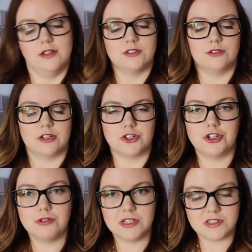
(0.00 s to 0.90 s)
So there are
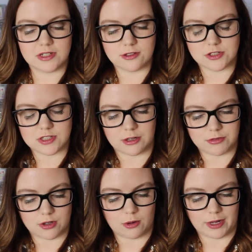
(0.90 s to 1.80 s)
two concealers that I'm
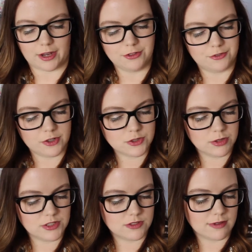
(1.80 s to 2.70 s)
throwing out. The first
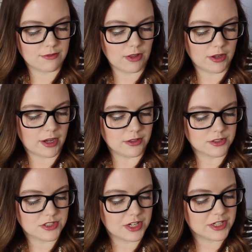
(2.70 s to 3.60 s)
one is the Revlon
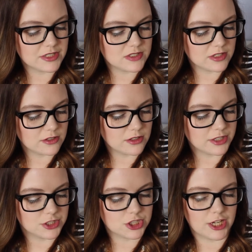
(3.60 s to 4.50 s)
Color Stay Concealer
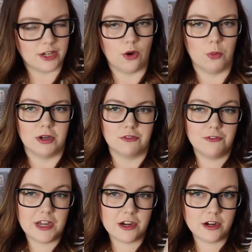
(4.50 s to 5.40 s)
in the shade 01
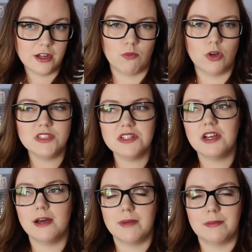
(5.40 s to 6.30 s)
Fair. Once I
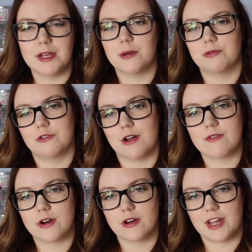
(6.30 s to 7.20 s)
got my Makeup
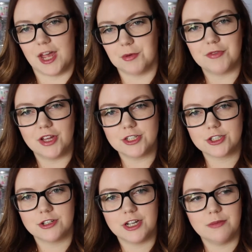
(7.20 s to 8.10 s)
Forever Camouflage
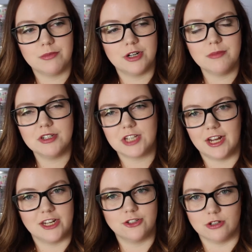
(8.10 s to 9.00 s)
Cream, pretty much
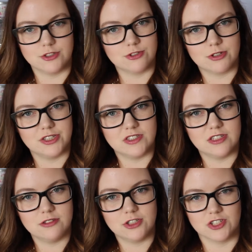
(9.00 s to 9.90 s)
any drugstore
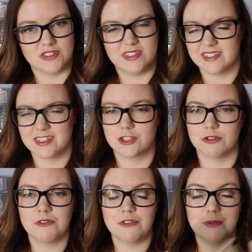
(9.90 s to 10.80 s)
concealer just doesn't
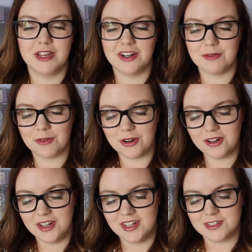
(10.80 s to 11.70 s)
do it for me anymore.
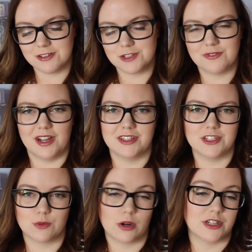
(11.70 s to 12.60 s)
So I just find
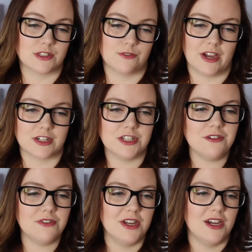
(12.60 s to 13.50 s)
these weren't as effective.